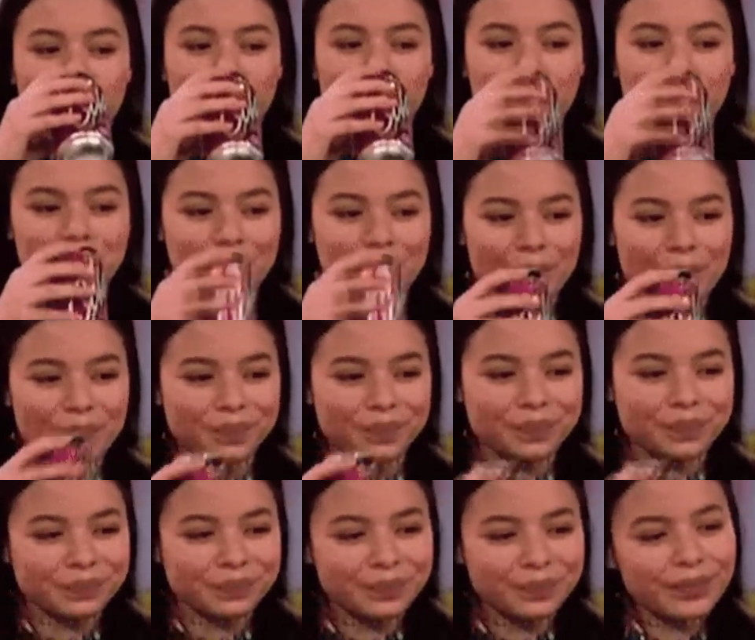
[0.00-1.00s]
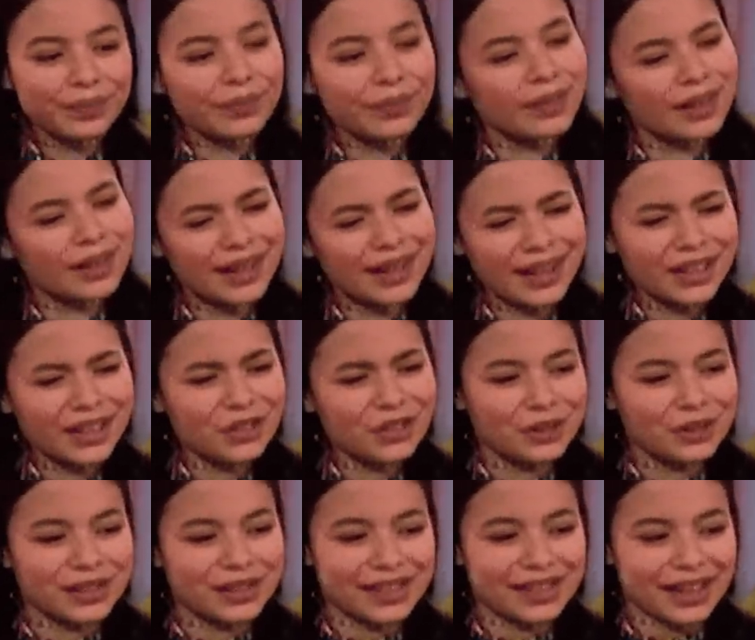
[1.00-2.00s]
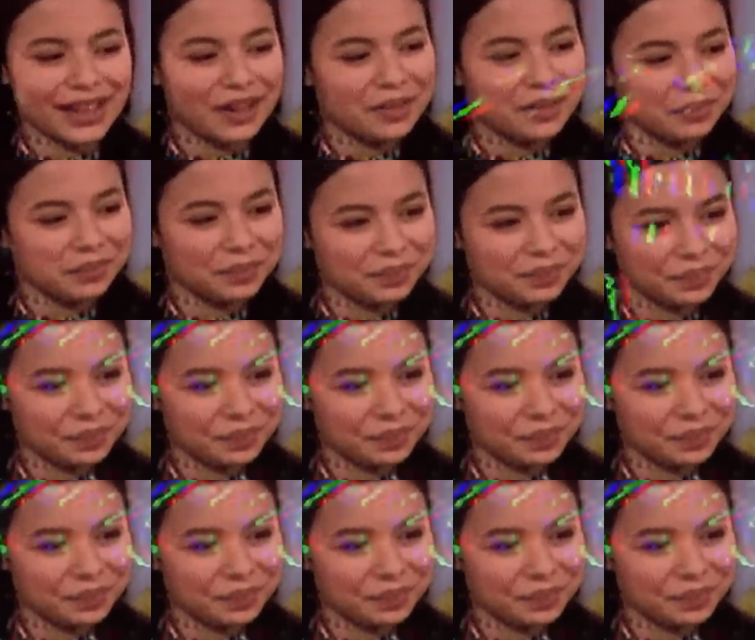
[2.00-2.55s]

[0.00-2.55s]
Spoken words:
read the complaints, but